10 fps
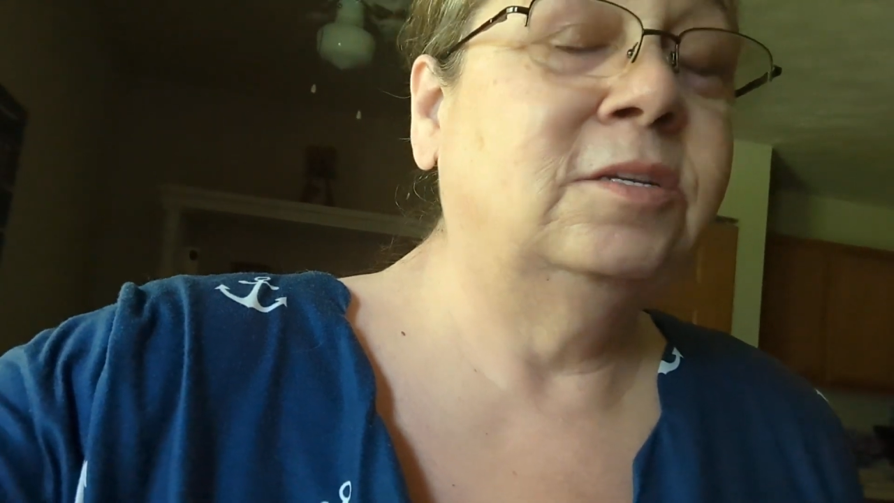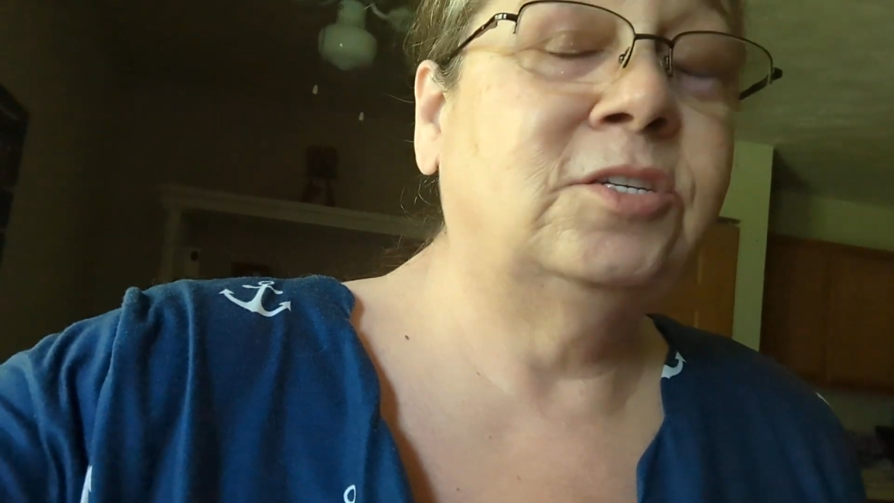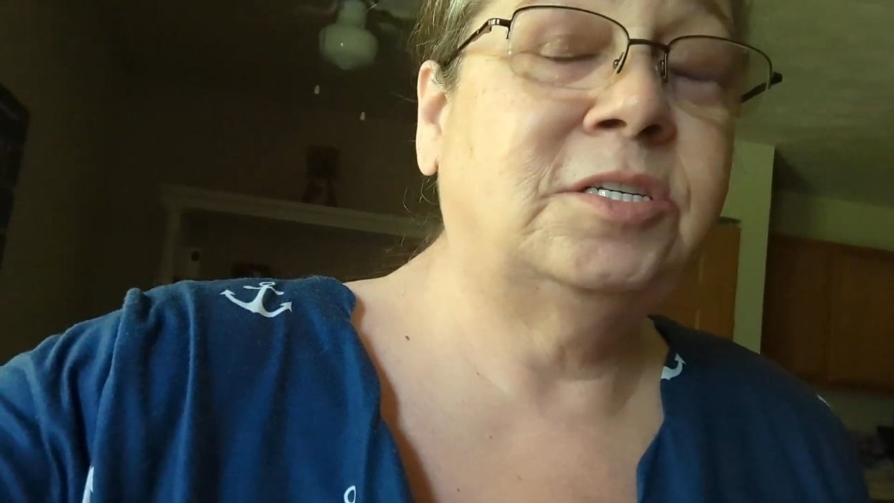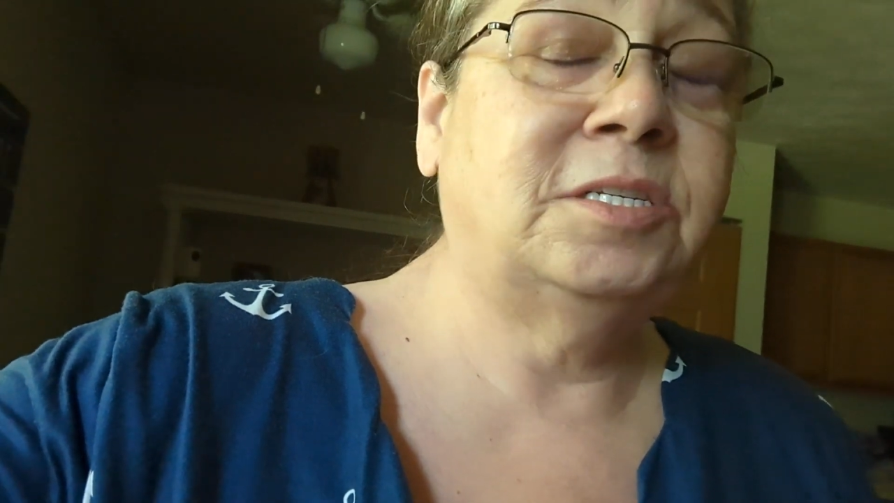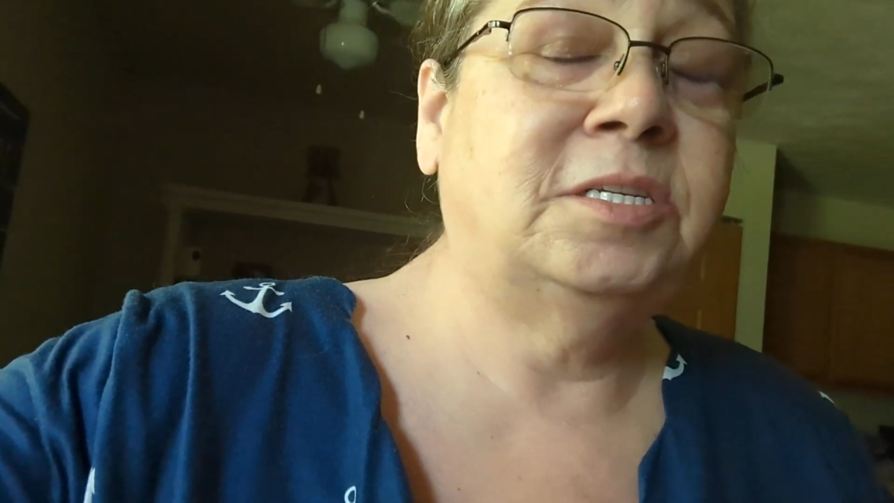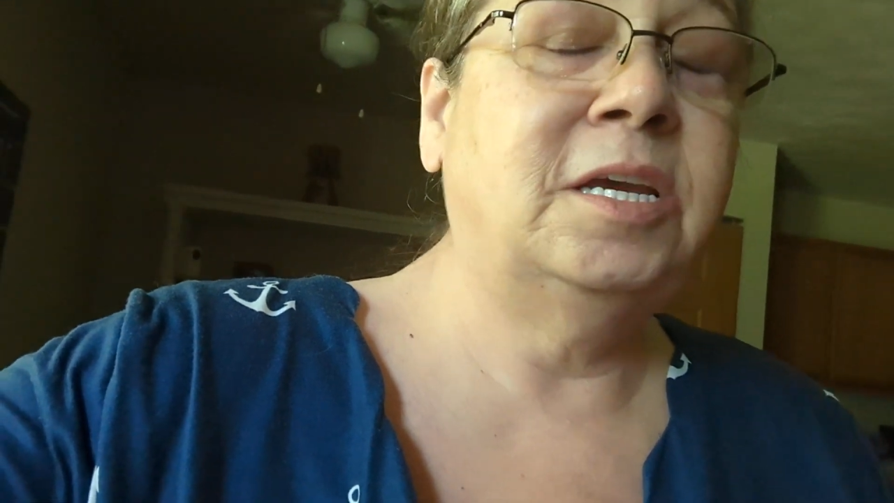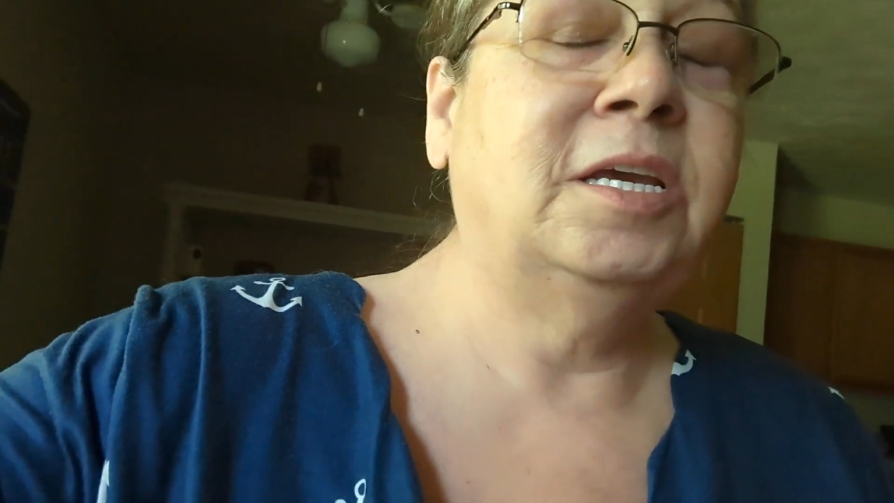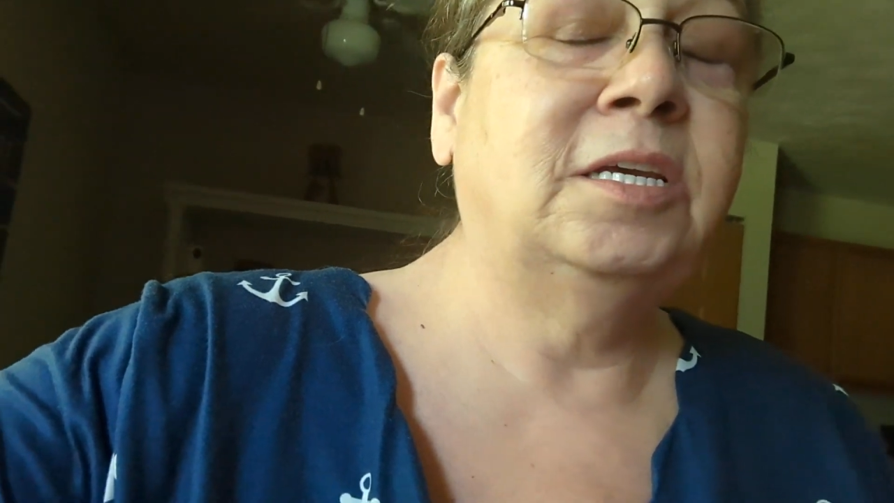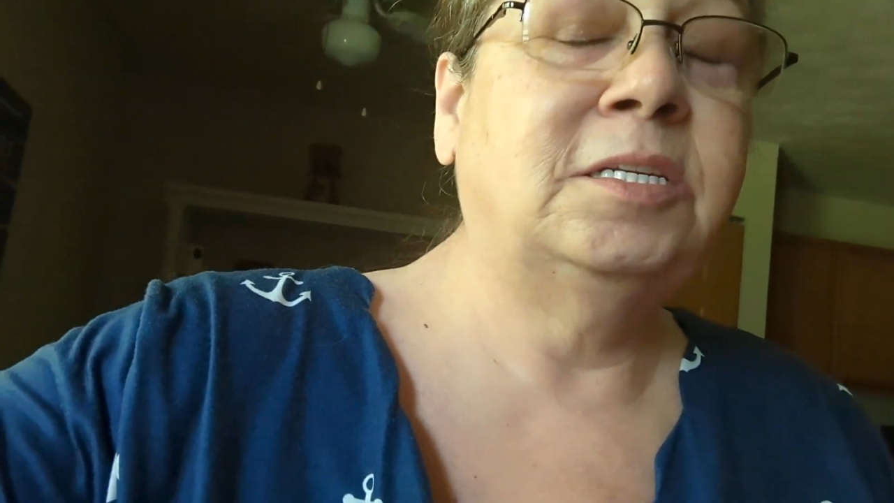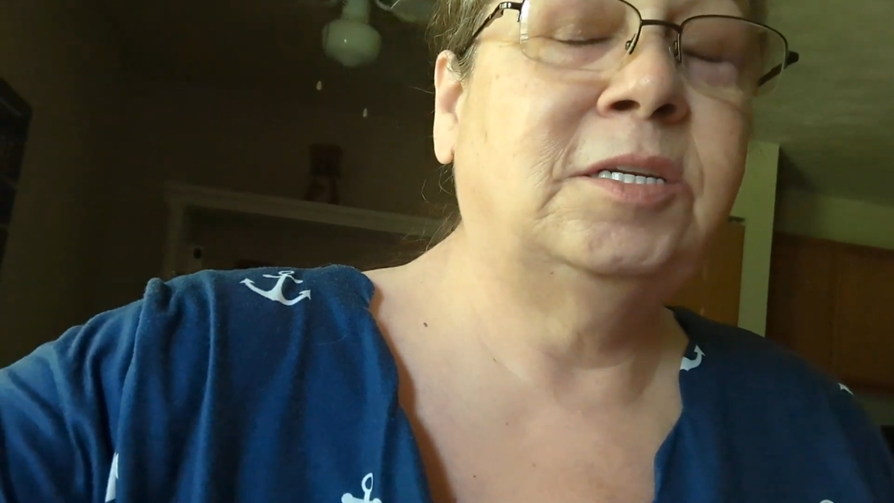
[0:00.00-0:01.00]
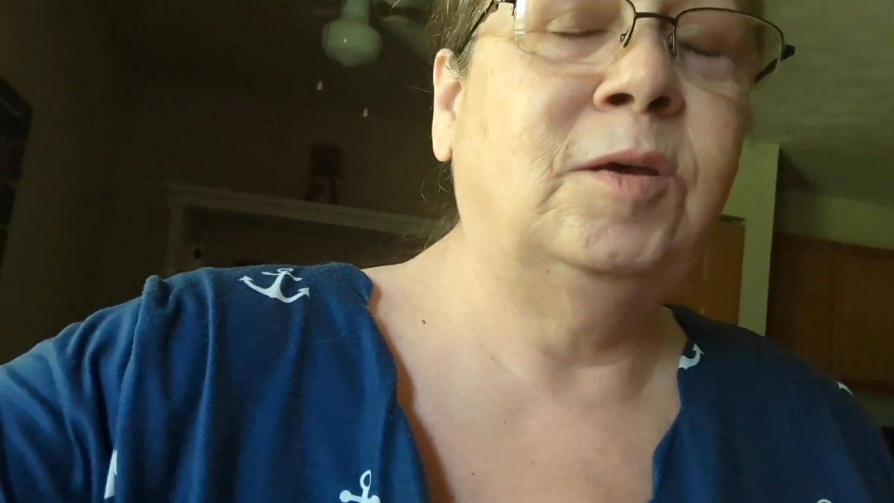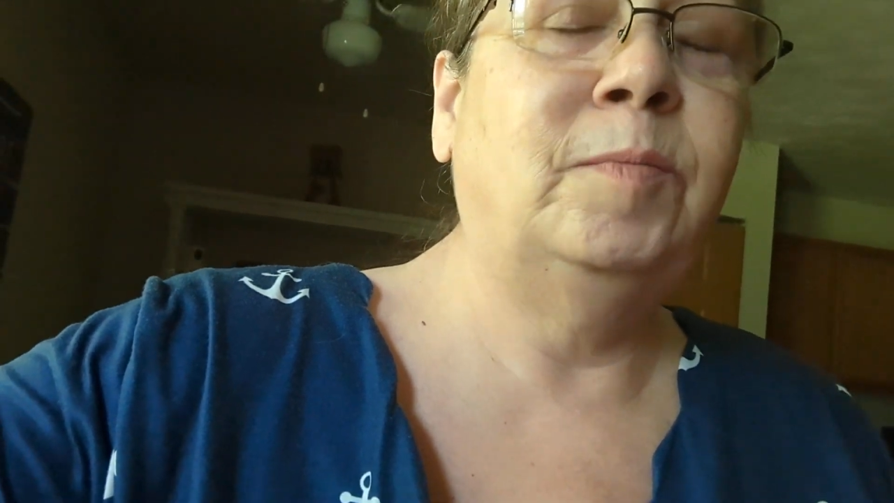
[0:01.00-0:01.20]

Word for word: just stinging so